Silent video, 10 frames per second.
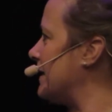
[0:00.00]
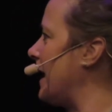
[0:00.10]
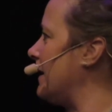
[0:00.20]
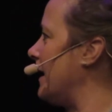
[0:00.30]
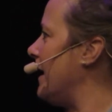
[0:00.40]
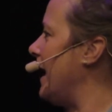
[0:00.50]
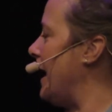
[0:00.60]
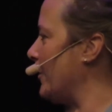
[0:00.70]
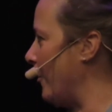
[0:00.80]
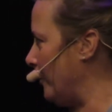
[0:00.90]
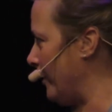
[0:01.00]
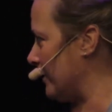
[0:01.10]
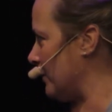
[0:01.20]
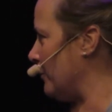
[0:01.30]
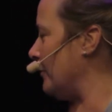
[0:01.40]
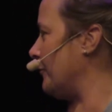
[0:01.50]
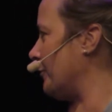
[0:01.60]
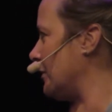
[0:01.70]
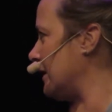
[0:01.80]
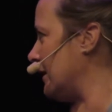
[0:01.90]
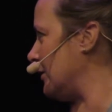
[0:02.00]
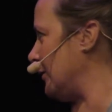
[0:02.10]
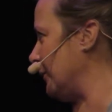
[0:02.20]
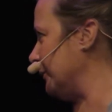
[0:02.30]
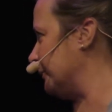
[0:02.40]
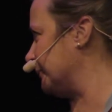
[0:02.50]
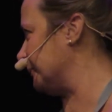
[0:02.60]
Is that at all possible for a state to do?